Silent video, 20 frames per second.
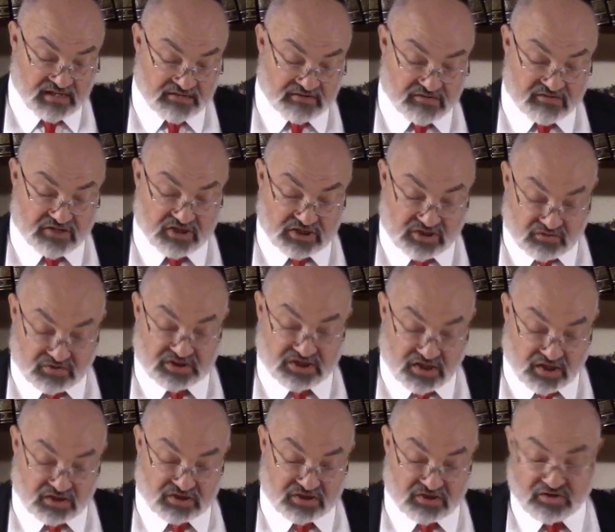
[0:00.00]
There's a Jewish
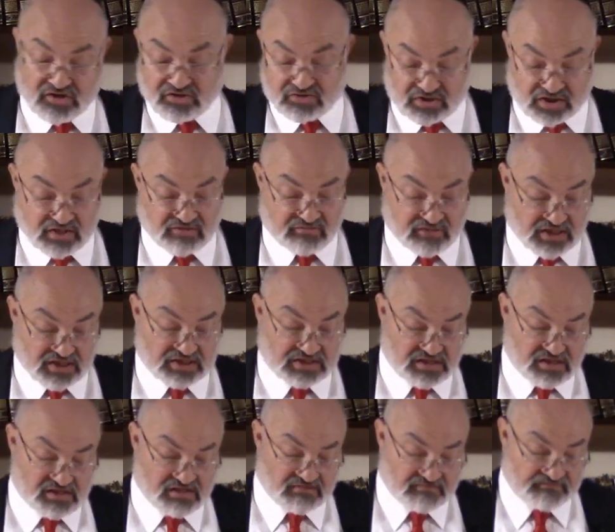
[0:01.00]
culture, usually
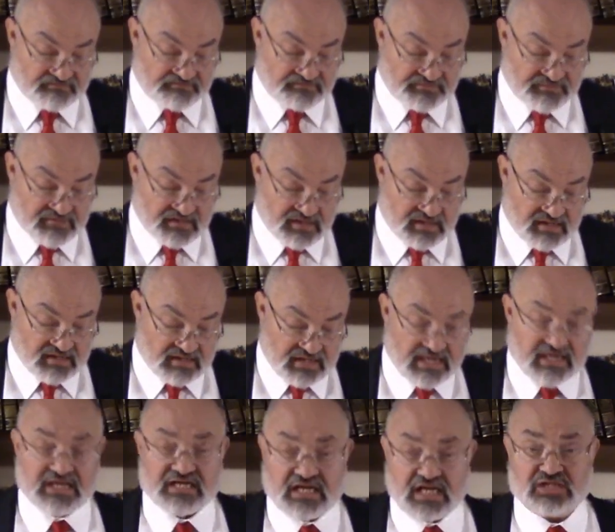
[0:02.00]
religious,
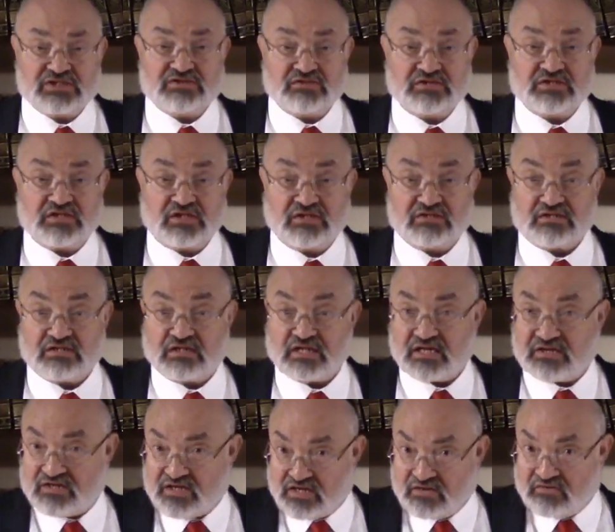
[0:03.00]
and a non-Jewish culture.
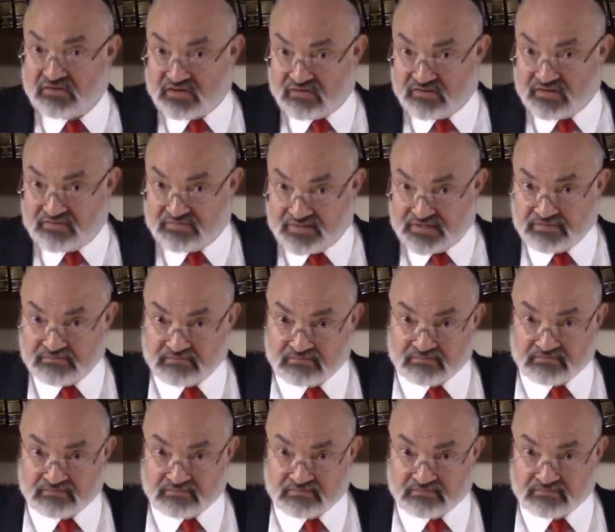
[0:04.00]
I think you would agree with me.